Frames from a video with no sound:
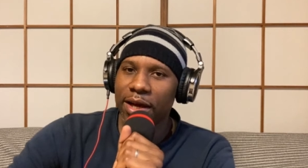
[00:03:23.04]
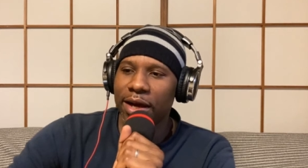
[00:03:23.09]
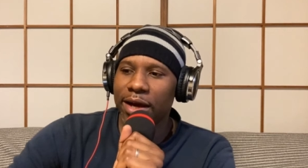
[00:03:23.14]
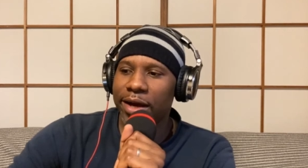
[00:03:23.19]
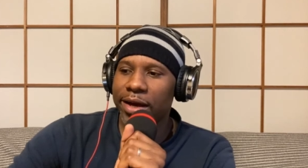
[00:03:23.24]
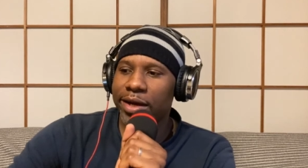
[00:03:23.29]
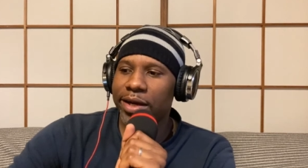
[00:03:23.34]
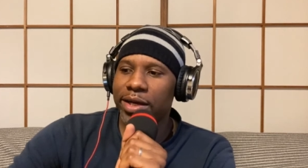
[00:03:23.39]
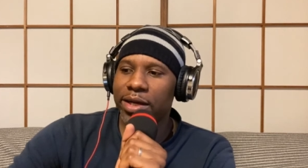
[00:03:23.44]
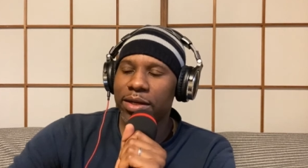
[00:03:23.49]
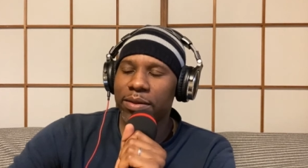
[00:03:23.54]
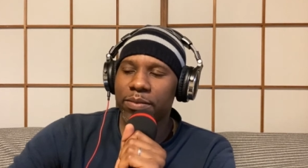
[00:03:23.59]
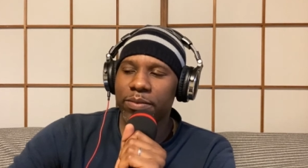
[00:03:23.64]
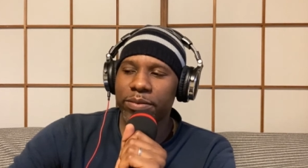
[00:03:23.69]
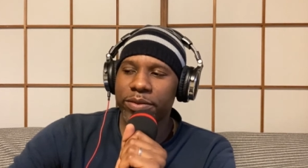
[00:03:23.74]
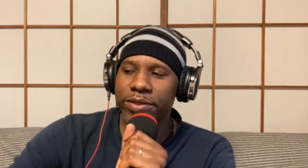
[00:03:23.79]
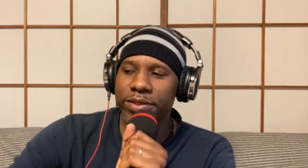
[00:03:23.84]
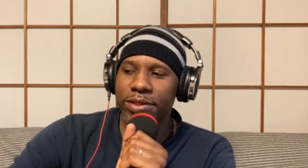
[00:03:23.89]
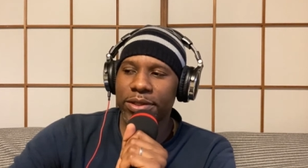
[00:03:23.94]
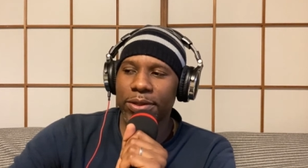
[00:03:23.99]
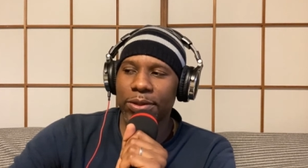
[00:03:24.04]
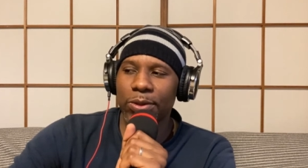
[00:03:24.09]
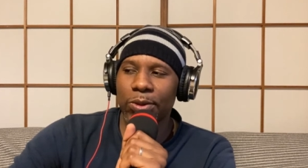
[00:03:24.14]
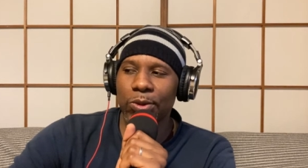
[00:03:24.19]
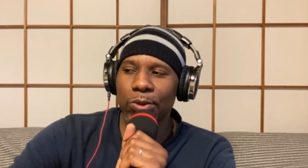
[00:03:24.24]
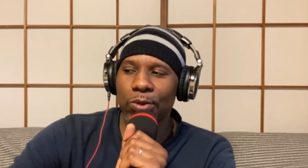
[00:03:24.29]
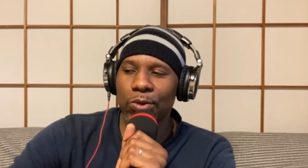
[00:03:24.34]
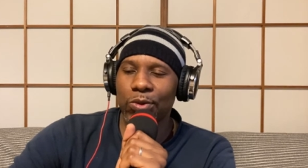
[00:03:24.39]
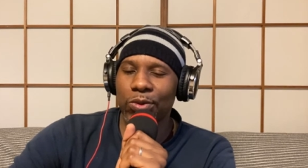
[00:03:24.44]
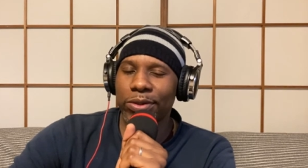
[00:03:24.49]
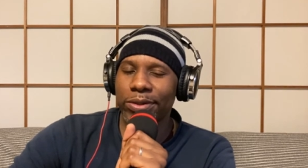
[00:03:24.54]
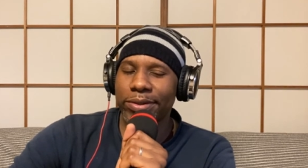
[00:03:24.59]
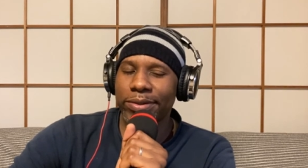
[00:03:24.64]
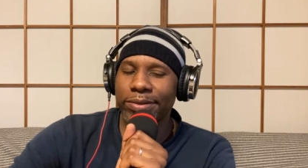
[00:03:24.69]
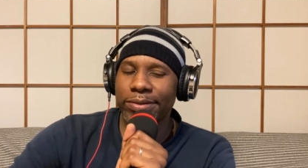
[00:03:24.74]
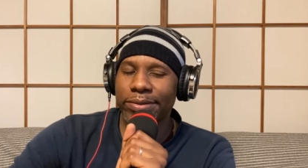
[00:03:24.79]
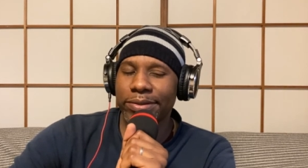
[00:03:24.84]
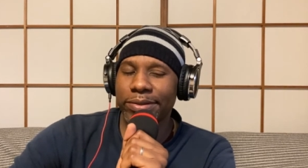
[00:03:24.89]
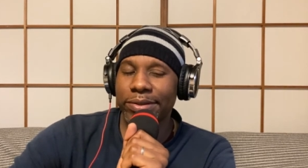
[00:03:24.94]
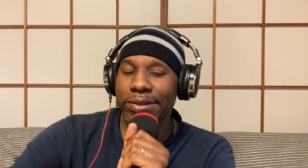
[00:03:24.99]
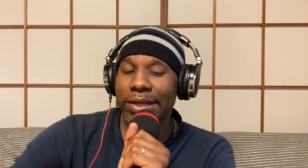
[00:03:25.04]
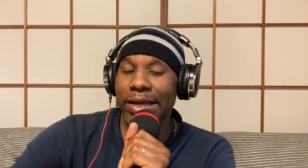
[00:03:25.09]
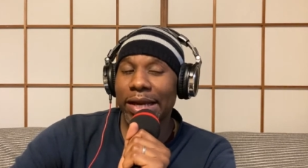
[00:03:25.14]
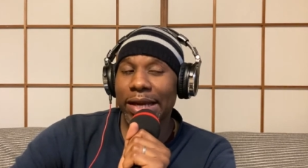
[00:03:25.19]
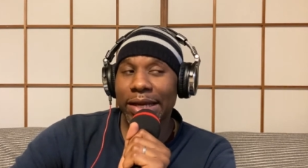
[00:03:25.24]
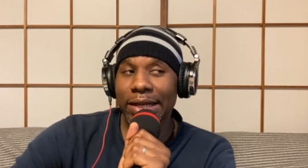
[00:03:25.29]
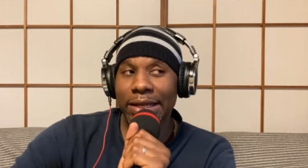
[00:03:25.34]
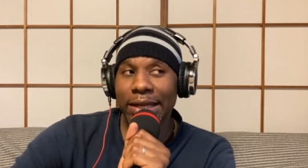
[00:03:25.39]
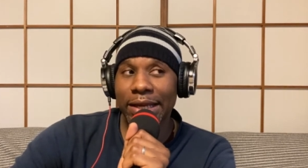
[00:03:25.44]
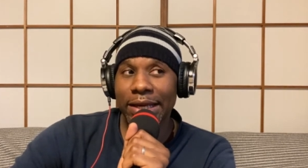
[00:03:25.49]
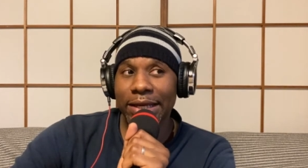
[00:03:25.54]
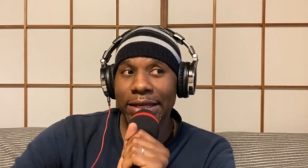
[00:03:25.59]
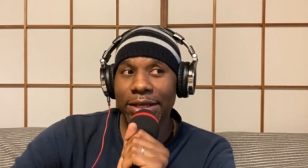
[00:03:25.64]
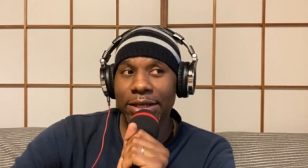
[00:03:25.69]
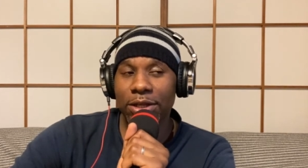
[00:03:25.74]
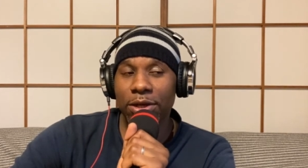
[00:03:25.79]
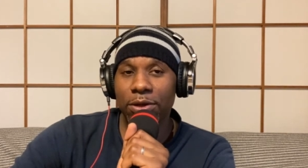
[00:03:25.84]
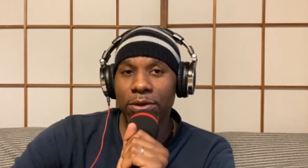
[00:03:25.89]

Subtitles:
So yeah, like,